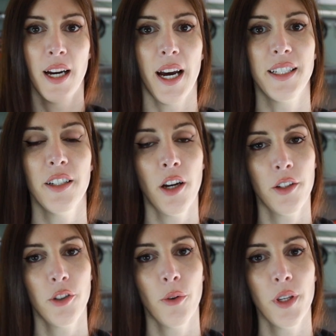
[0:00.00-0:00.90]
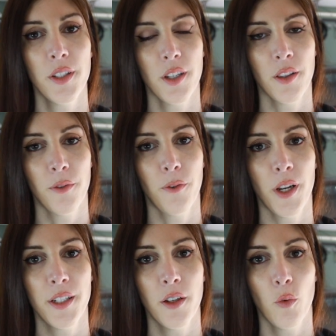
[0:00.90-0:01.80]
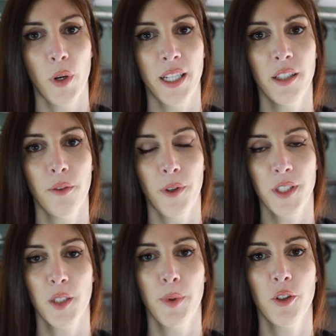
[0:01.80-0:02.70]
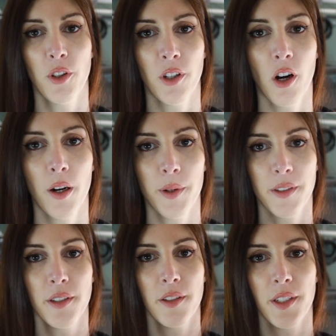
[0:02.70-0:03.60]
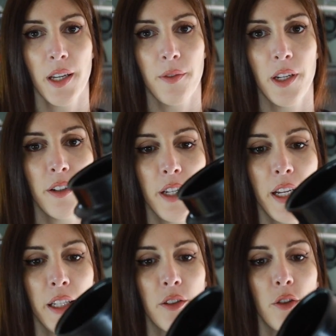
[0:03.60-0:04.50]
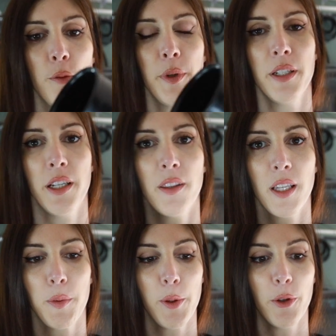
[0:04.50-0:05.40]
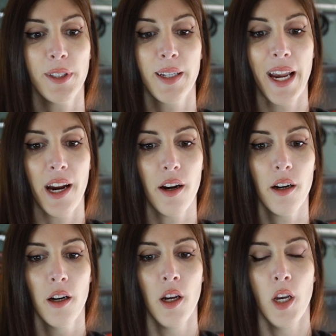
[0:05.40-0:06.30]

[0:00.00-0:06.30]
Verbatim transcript: I did not show this on the front when I did the front suspension of the car because this is kind of irritating and stupid and I didn't think people would care.